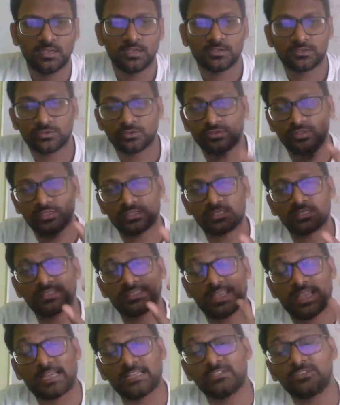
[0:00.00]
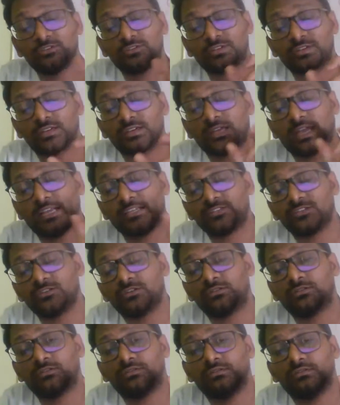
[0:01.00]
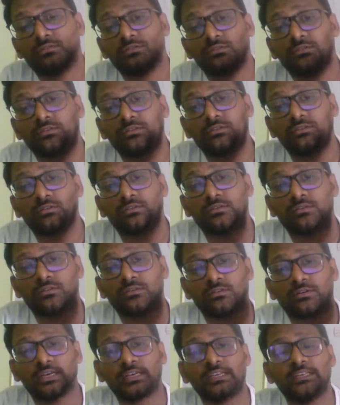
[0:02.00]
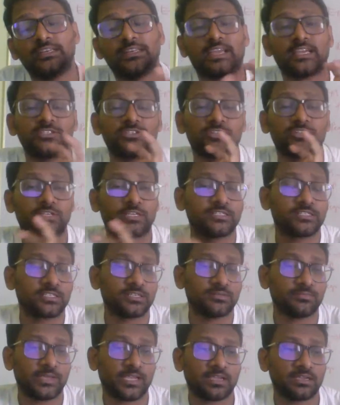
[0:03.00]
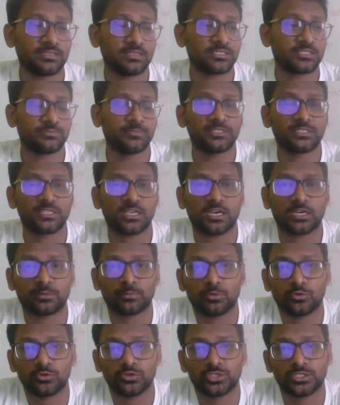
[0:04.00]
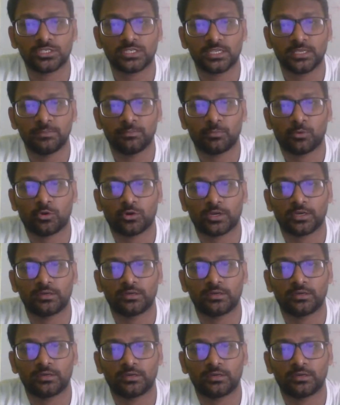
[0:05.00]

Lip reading: So this is renin-angiotensin mechanism is utmost important,